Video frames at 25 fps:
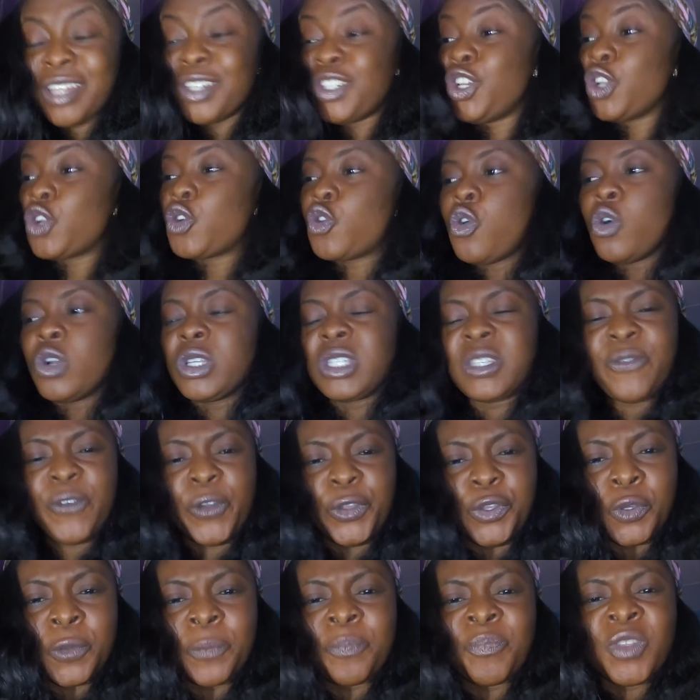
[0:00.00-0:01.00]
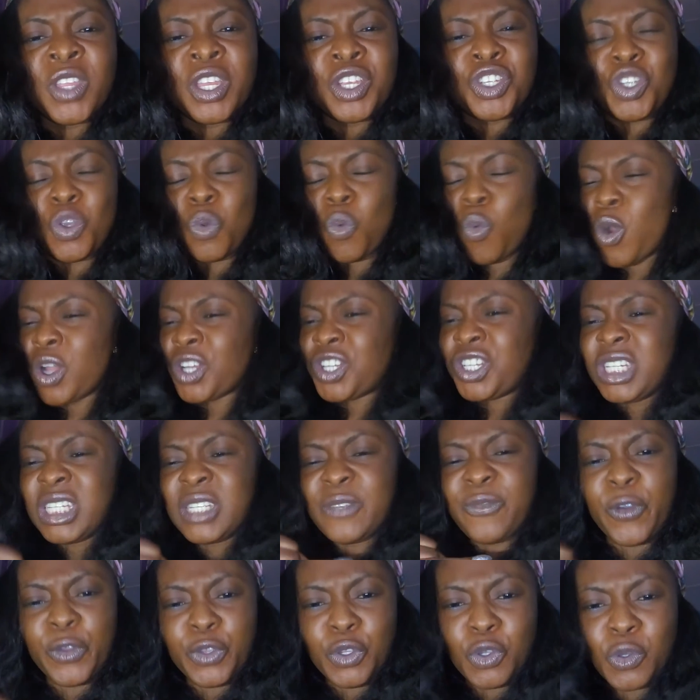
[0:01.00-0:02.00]
She cooks for you, she
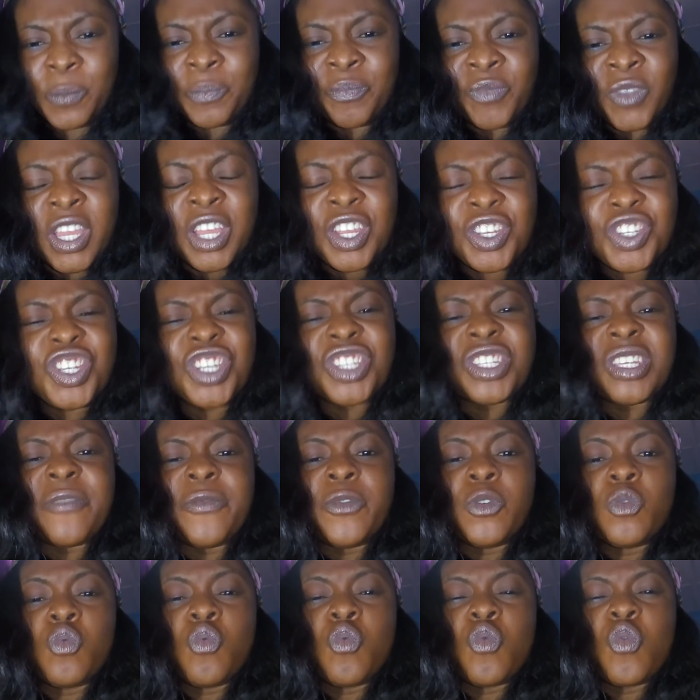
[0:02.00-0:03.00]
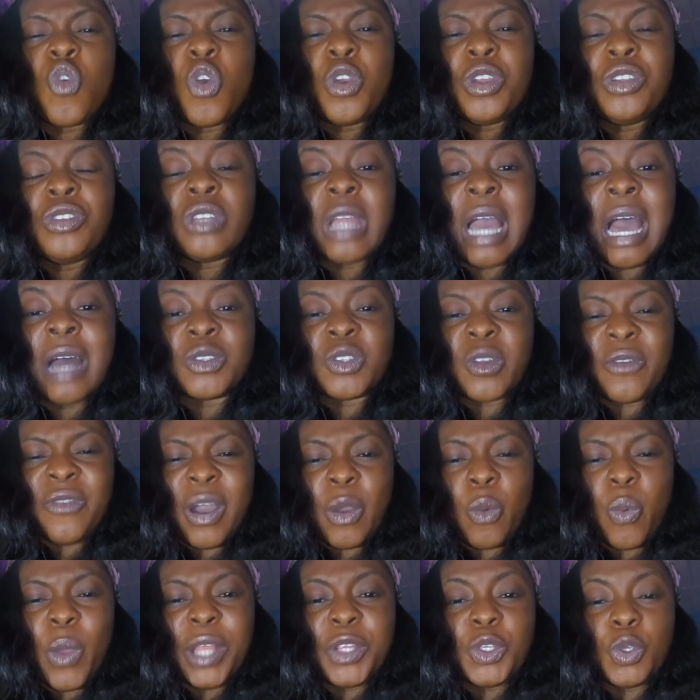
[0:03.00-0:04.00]
washes for you, she's even going out of
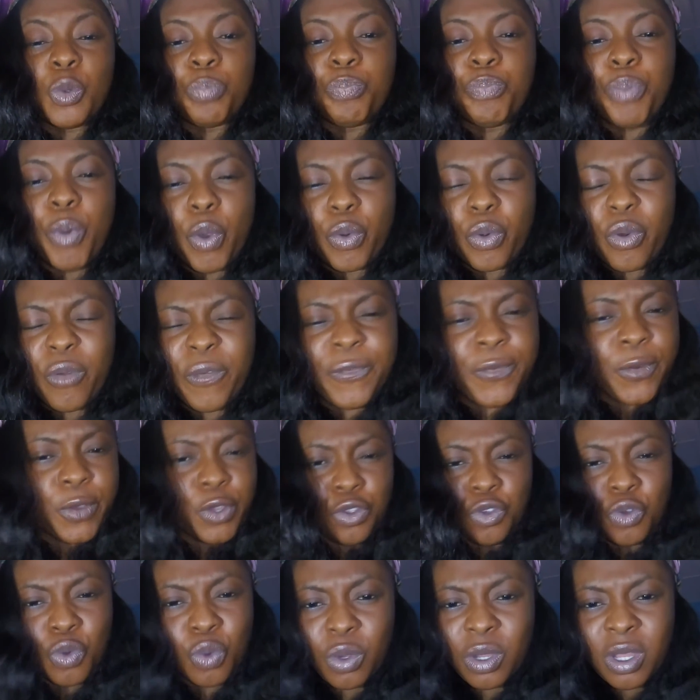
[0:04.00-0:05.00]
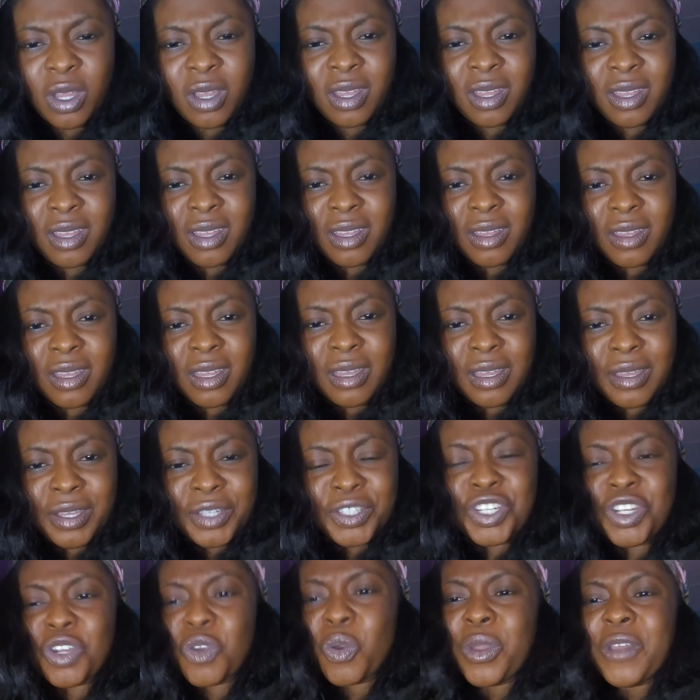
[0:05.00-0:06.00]
her way to borrow for you.
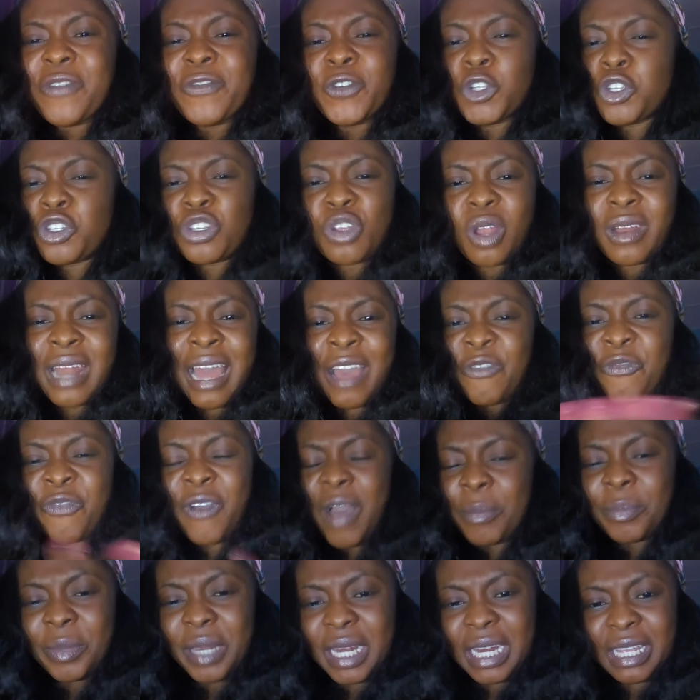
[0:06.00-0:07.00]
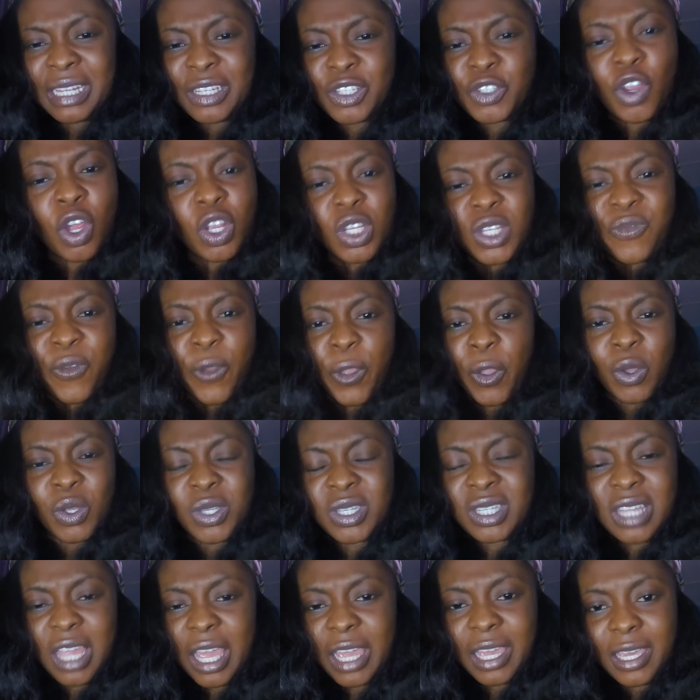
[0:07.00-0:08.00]
She go even shun her family just for
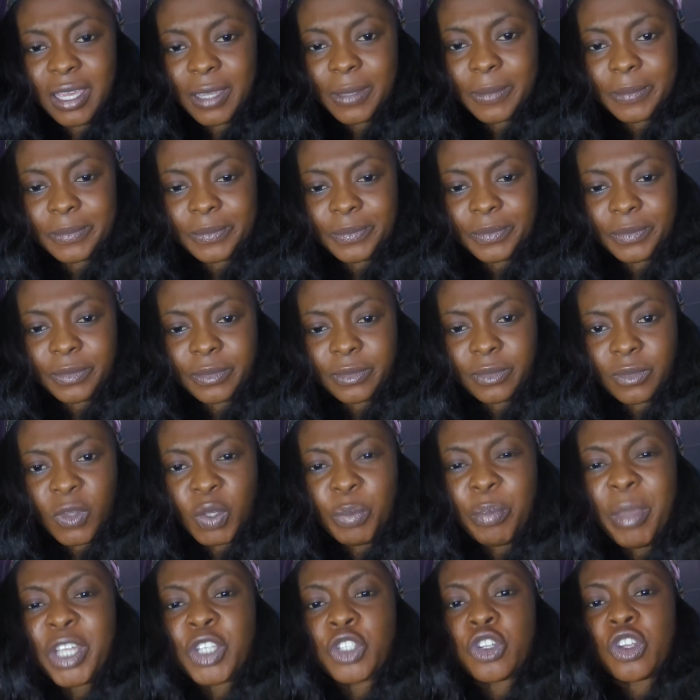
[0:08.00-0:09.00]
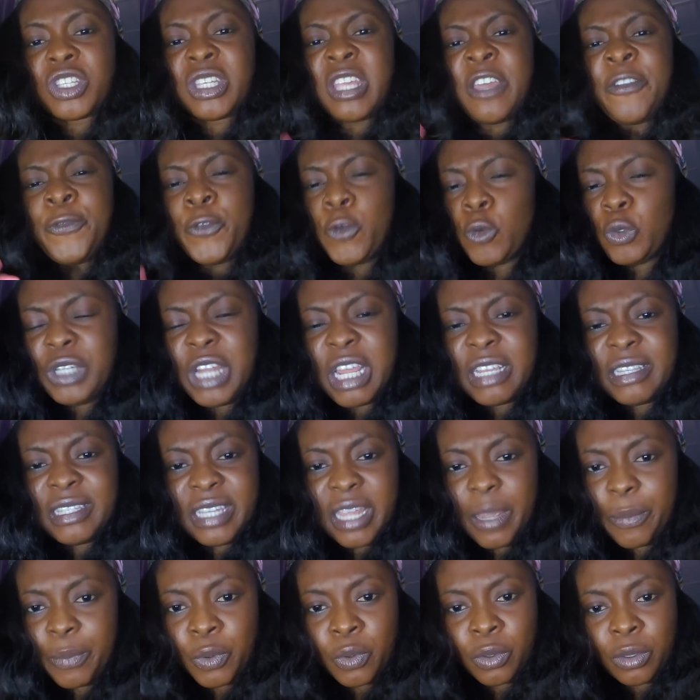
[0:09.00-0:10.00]
your sake. Make sure say food day
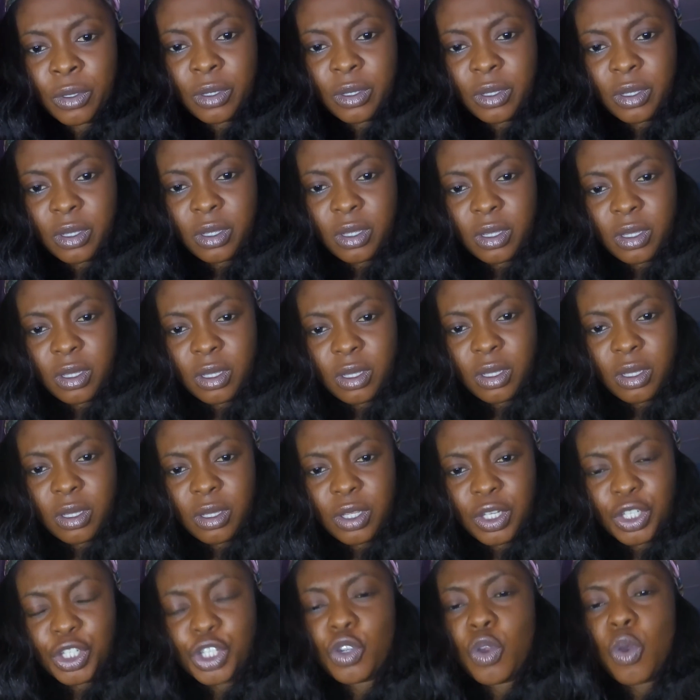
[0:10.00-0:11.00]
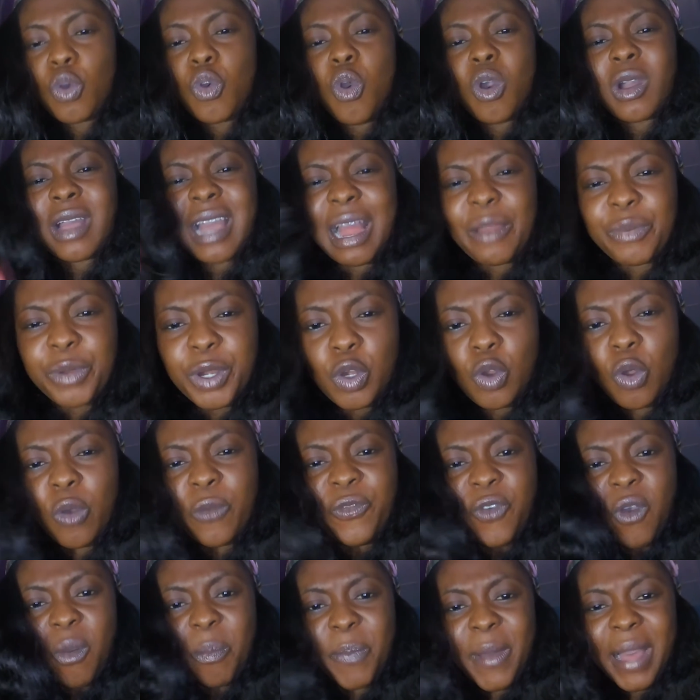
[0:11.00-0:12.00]
table. She go carry
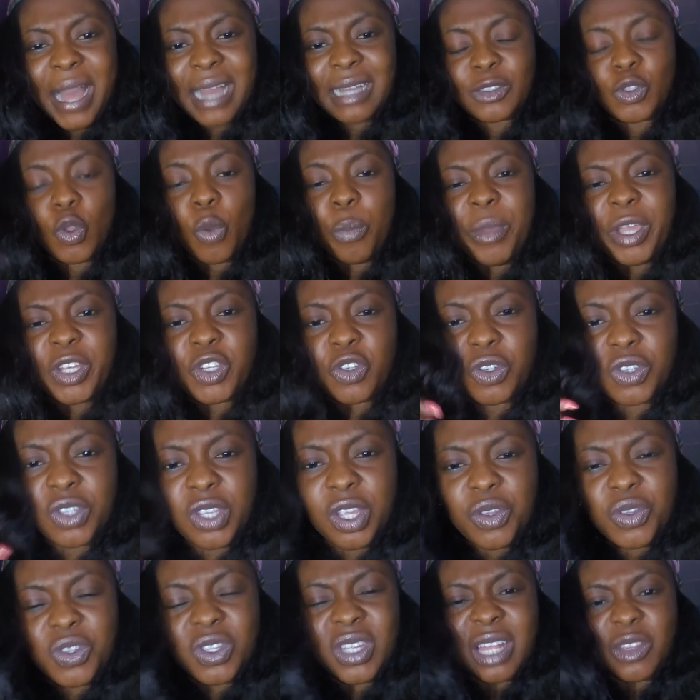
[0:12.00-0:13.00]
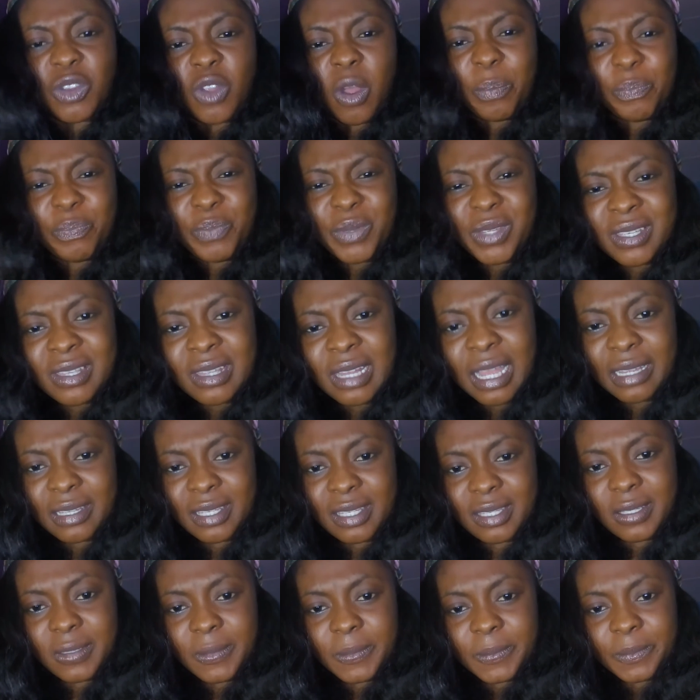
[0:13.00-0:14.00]
loan for bank to make sure say you start up
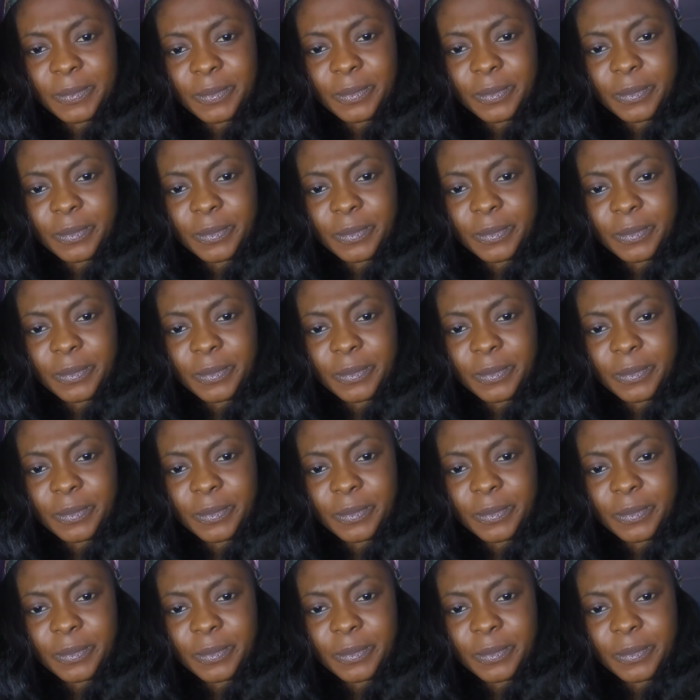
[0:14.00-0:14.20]
business.